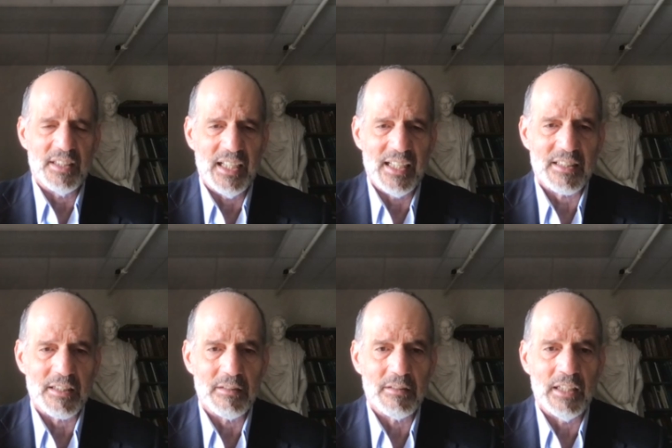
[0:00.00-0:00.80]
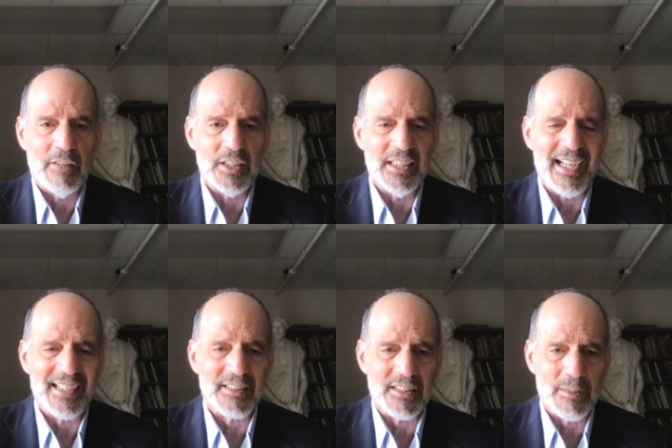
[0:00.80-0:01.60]
He has to levy
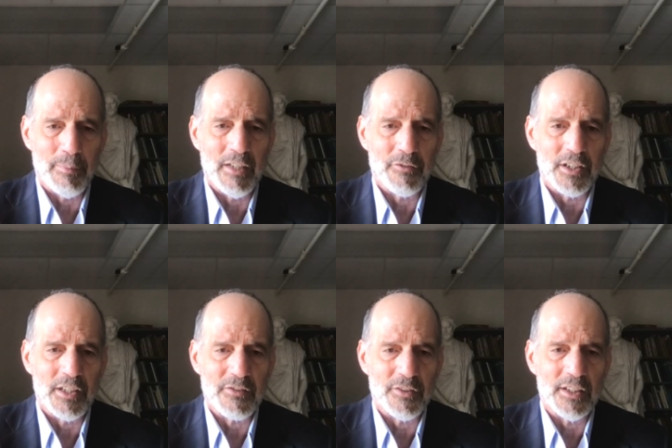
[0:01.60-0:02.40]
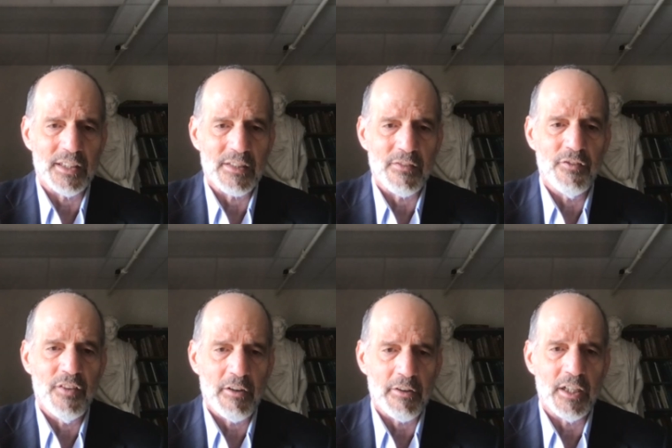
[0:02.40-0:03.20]
taxes to pay for his fleet. It's
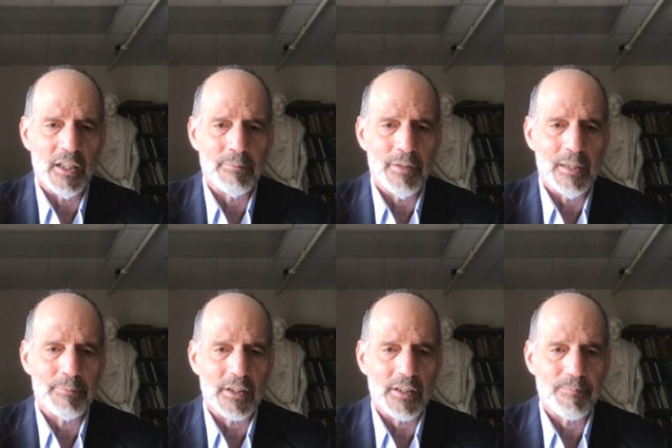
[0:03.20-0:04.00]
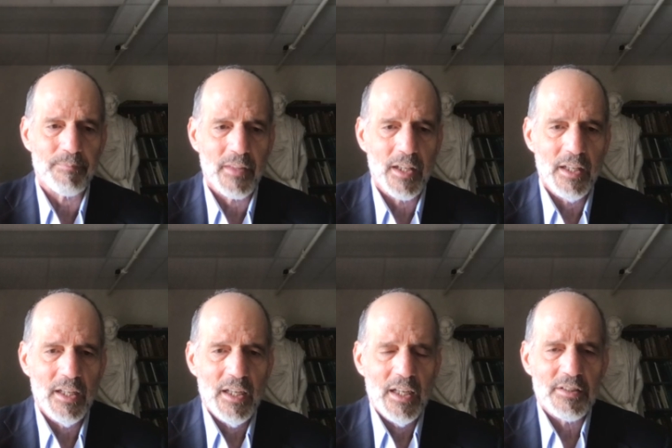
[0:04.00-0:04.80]
very unpopular.
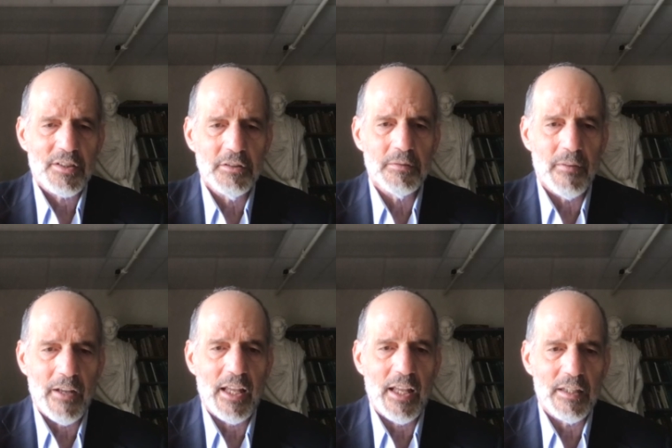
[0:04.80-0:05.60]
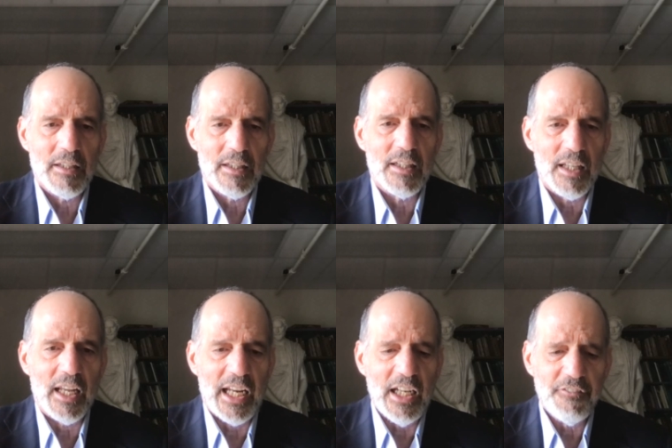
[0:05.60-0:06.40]
So
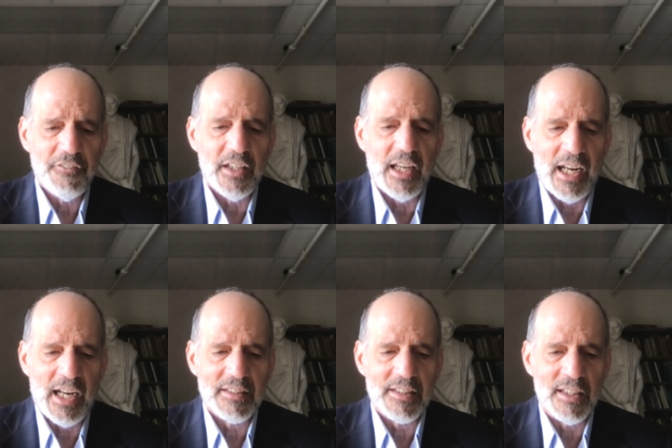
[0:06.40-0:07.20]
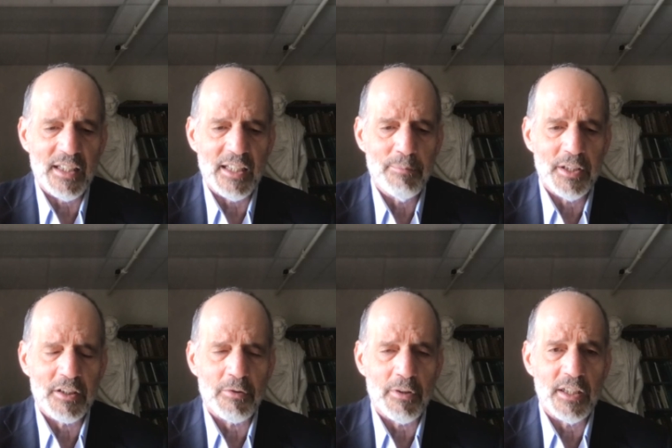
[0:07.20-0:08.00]
if Antony had
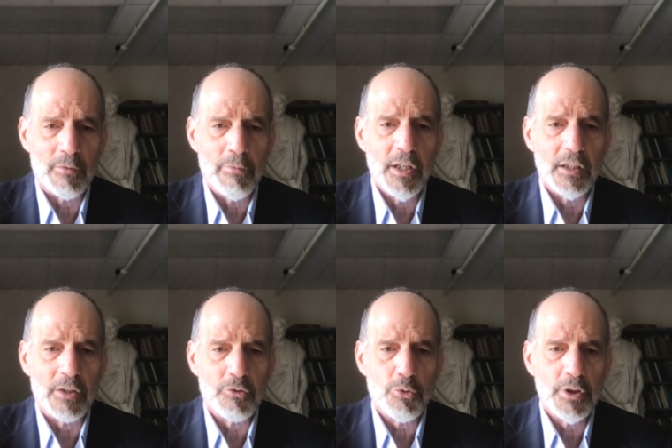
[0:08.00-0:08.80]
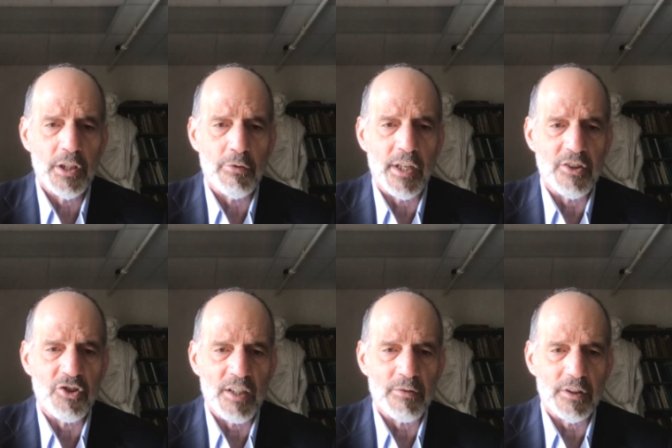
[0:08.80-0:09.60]
been a truly great
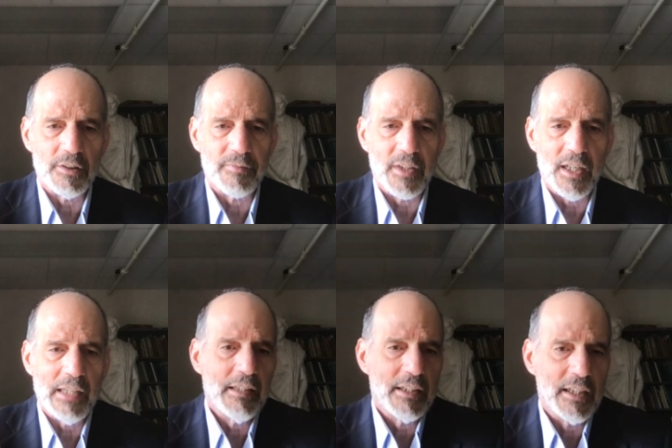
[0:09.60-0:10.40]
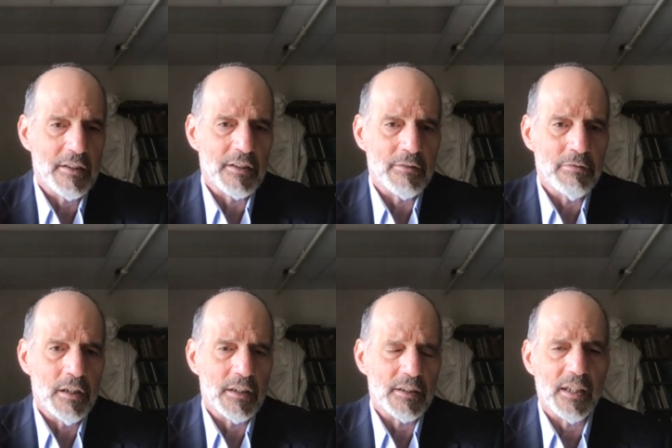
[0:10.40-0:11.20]
general, I think he could have
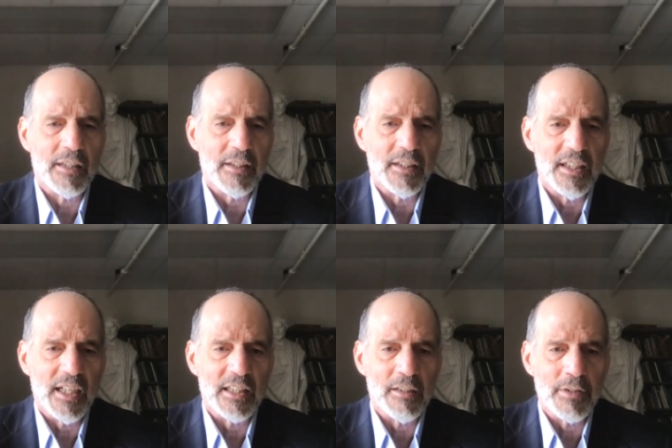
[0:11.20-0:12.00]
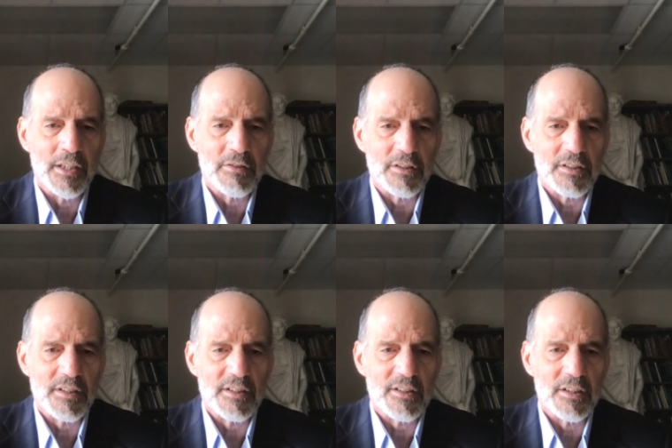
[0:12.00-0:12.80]
won. I think he had the
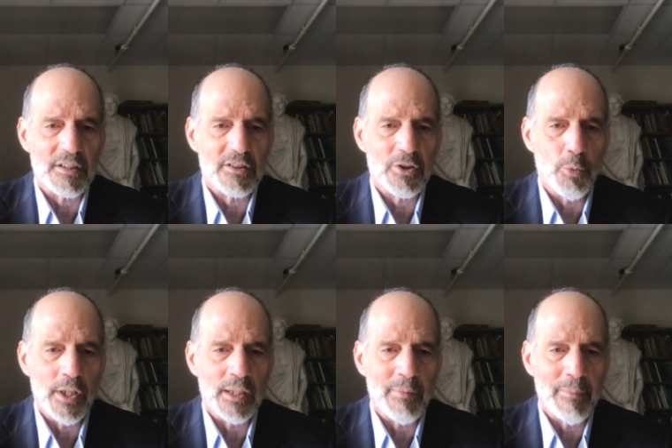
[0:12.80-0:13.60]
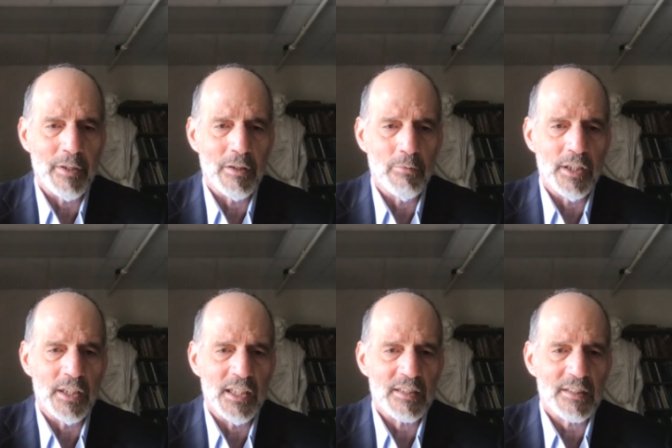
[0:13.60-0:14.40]
resources to win and maybe
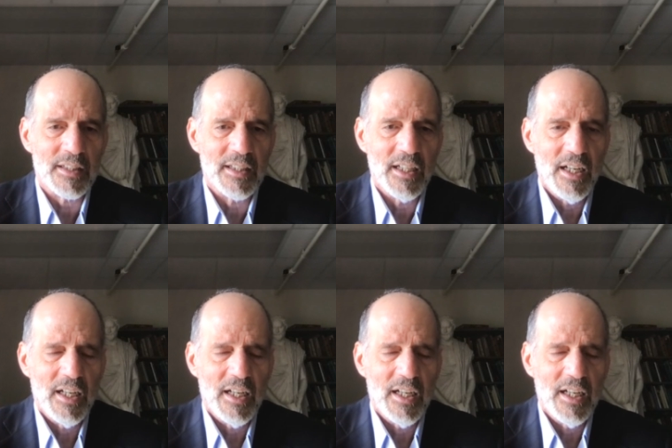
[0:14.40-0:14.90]
win easily.